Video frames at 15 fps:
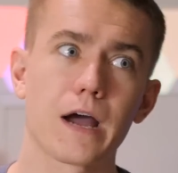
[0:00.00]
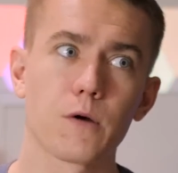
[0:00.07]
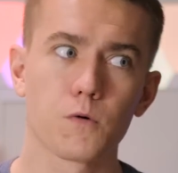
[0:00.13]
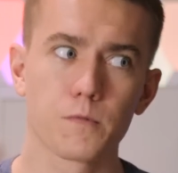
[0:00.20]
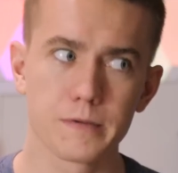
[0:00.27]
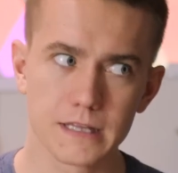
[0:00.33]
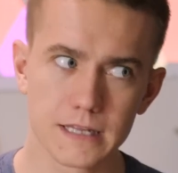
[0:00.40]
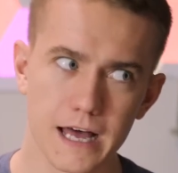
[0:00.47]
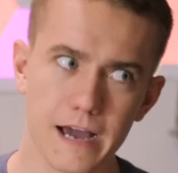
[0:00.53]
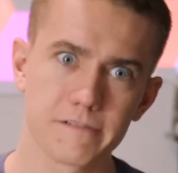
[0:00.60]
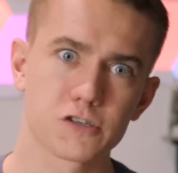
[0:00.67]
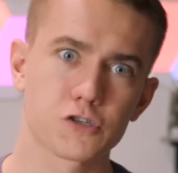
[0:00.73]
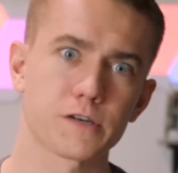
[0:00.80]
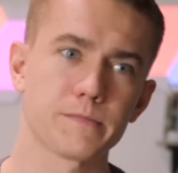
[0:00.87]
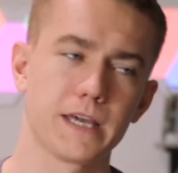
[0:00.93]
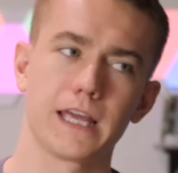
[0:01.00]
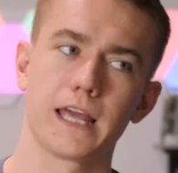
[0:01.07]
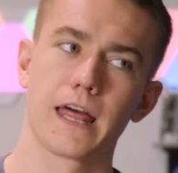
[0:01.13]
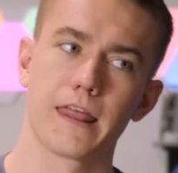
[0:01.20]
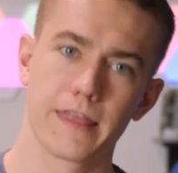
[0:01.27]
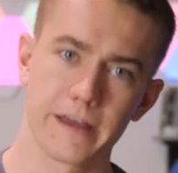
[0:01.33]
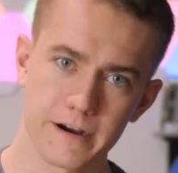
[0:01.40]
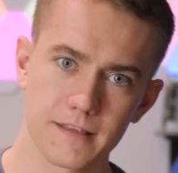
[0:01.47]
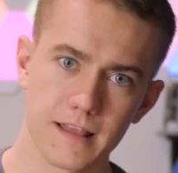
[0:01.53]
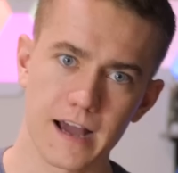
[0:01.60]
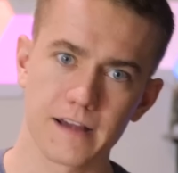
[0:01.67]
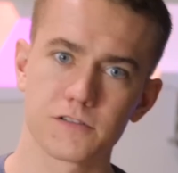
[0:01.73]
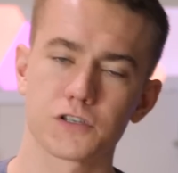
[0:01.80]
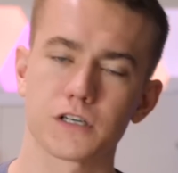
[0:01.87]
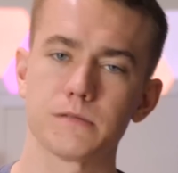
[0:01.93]
I will be live streaming their
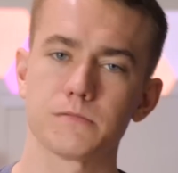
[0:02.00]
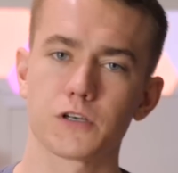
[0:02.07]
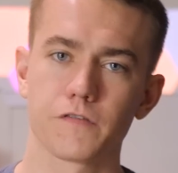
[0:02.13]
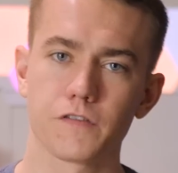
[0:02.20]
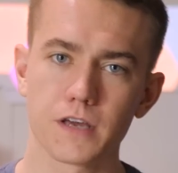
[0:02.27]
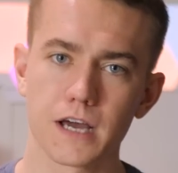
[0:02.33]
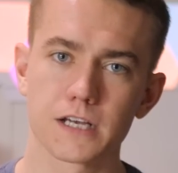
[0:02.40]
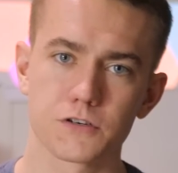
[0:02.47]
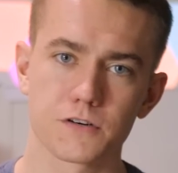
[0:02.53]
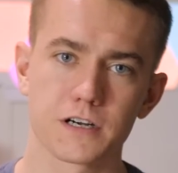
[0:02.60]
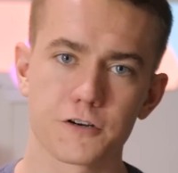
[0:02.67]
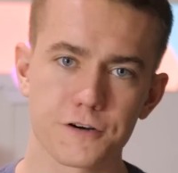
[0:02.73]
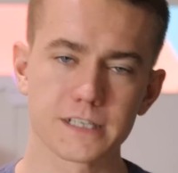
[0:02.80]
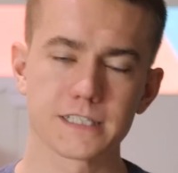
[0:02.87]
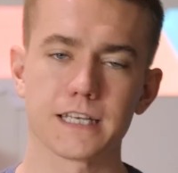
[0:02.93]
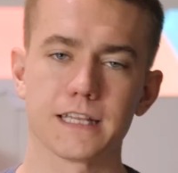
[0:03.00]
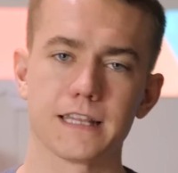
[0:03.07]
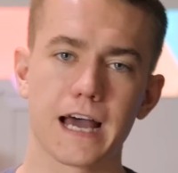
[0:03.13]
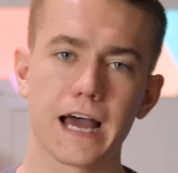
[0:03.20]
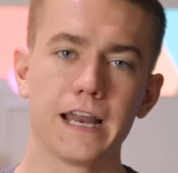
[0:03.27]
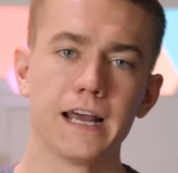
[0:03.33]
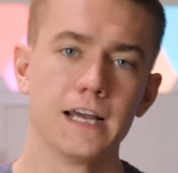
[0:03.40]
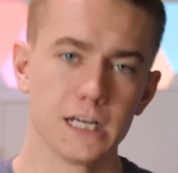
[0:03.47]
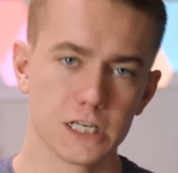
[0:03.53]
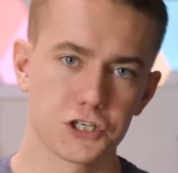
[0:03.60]
live stream, so if you guys are interested in that,